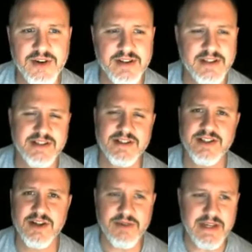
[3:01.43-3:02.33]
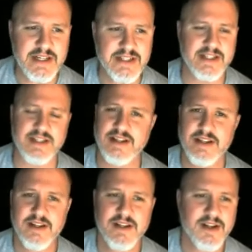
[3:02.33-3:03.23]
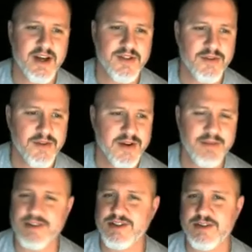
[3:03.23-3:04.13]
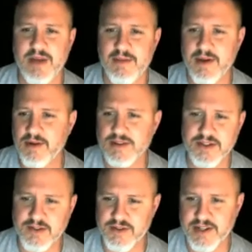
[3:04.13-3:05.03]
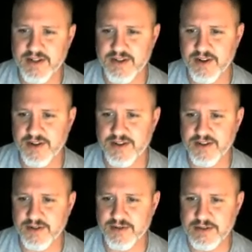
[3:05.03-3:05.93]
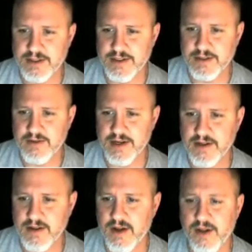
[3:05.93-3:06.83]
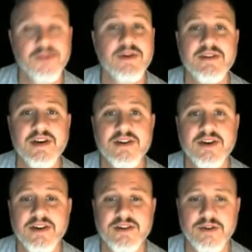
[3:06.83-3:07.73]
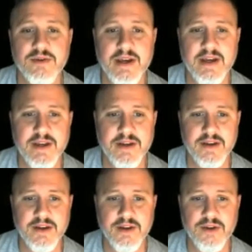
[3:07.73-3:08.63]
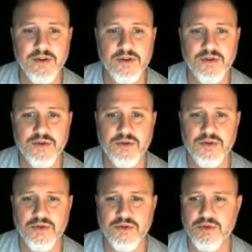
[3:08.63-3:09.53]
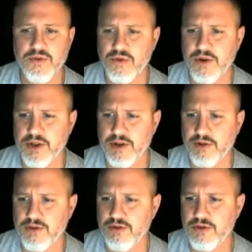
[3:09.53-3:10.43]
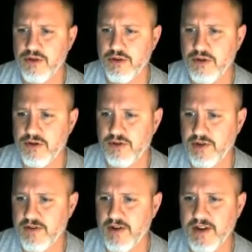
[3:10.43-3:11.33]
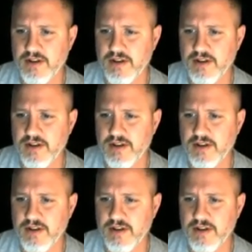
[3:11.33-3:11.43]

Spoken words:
These are so easy. A 3, Mr. Babiak, what's a 3 going to turn into? Well, a 3 is going to turn into a 3. Is that right?